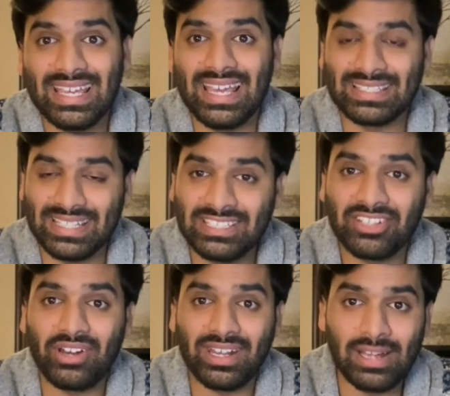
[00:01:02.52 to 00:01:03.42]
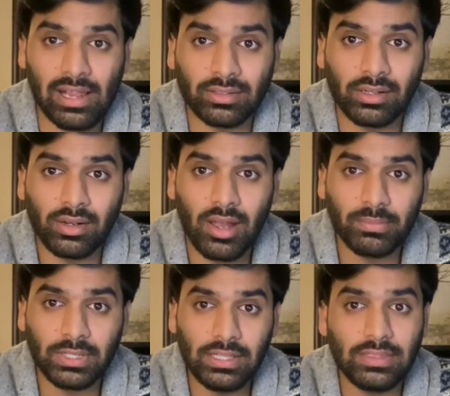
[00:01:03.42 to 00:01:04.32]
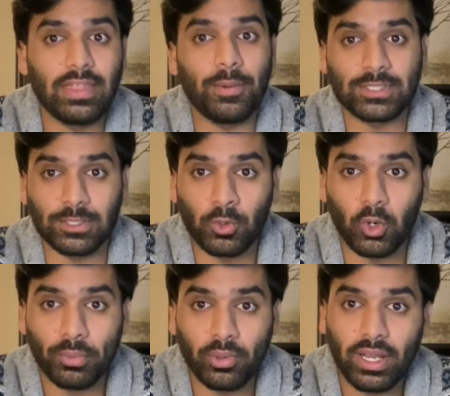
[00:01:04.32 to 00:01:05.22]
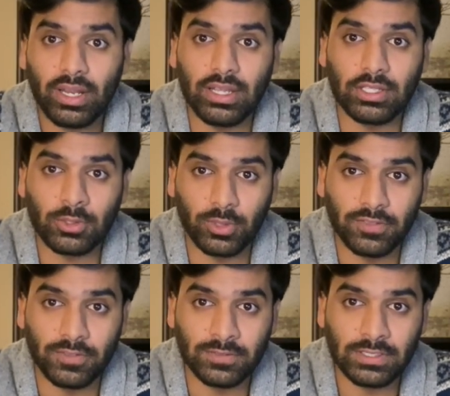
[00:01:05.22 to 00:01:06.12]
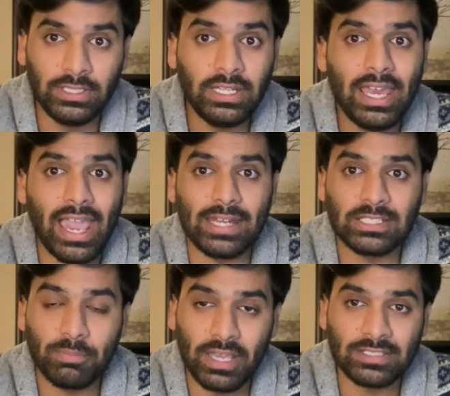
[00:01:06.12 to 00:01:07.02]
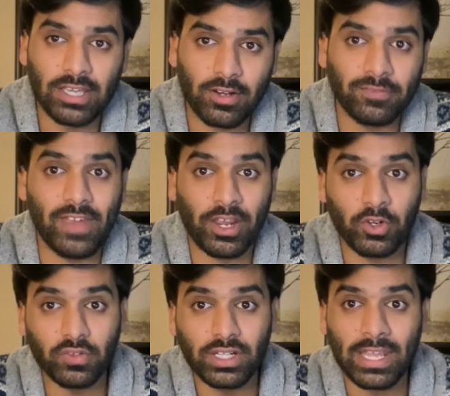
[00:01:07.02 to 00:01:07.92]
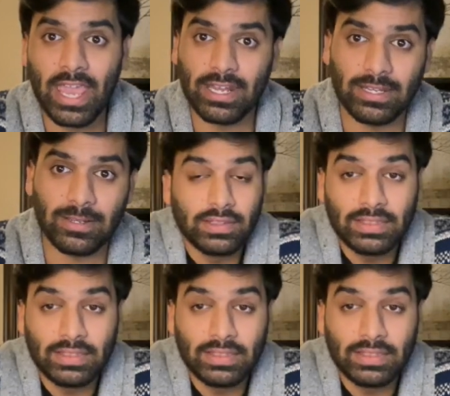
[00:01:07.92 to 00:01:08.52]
is an integrated healthcare company that was incorporated in 2015 and is based out of Vancouver, Canada.